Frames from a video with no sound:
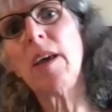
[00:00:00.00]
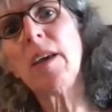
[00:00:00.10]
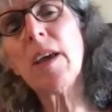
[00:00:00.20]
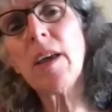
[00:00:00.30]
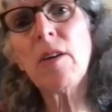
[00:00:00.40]

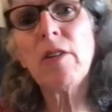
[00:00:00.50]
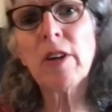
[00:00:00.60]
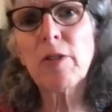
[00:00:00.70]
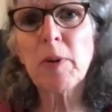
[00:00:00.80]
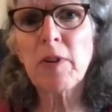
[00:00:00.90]
Yeah, and our
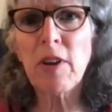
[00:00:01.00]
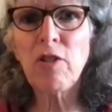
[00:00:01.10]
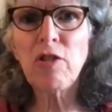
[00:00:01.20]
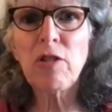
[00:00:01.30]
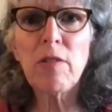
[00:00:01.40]

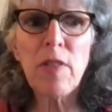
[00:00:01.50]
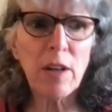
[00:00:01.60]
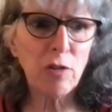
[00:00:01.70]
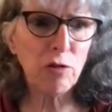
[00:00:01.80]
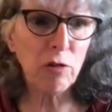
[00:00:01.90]
expectation of
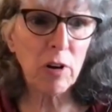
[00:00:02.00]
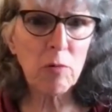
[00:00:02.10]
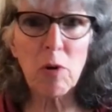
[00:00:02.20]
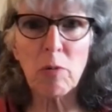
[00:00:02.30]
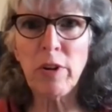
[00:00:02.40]
that
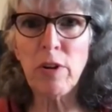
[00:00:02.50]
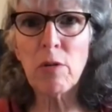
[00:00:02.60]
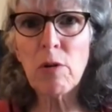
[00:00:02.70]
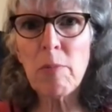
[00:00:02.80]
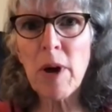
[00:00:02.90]
drug, what we
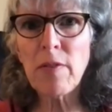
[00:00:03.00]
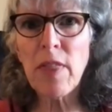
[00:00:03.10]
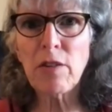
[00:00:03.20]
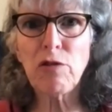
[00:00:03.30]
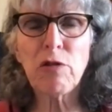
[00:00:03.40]
know about
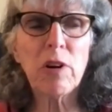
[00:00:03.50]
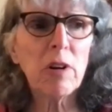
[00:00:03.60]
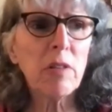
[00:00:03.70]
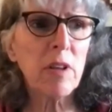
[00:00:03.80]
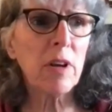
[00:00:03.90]
that
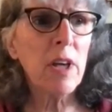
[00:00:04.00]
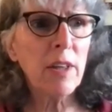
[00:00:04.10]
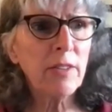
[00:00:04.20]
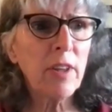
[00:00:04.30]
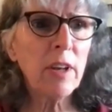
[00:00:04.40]
drug, the
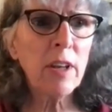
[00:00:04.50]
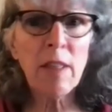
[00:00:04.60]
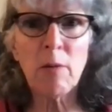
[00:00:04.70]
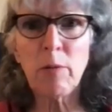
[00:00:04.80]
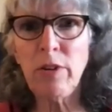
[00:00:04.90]
setting
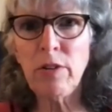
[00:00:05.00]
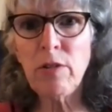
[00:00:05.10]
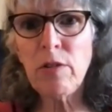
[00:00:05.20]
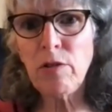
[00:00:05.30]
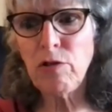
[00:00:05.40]
that we
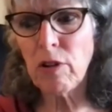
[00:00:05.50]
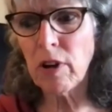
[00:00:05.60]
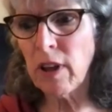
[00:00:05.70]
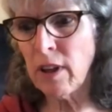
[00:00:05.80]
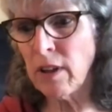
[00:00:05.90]
do the
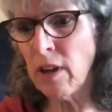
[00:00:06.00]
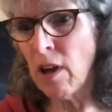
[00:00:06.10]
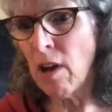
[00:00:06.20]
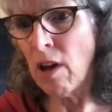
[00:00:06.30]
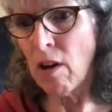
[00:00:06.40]
drug in,
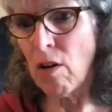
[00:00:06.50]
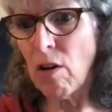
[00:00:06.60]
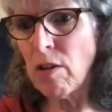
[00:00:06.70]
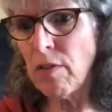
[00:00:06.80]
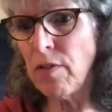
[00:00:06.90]

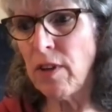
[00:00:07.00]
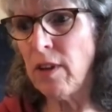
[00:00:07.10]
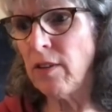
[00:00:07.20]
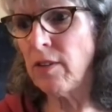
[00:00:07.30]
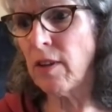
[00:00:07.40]
all of
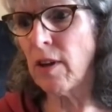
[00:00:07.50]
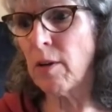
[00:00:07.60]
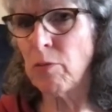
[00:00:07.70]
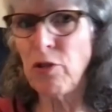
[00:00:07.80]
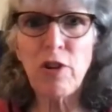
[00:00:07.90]
these
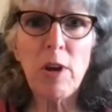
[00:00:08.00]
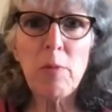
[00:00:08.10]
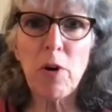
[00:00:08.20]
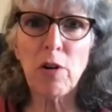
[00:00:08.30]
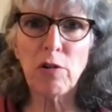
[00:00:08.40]

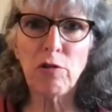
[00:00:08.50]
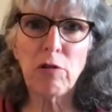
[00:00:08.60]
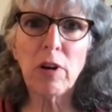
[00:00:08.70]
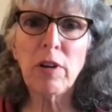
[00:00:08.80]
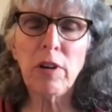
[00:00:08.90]
shape our
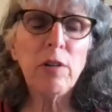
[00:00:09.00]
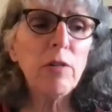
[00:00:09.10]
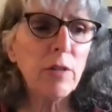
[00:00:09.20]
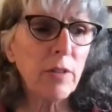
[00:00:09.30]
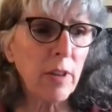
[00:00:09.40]
drug
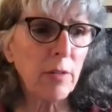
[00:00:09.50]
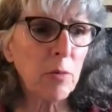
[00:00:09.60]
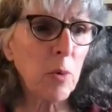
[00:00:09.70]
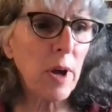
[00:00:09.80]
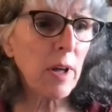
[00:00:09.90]
use
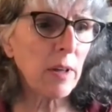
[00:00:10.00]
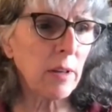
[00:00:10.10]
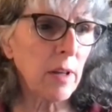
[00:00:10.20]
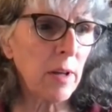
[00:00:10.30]
as well.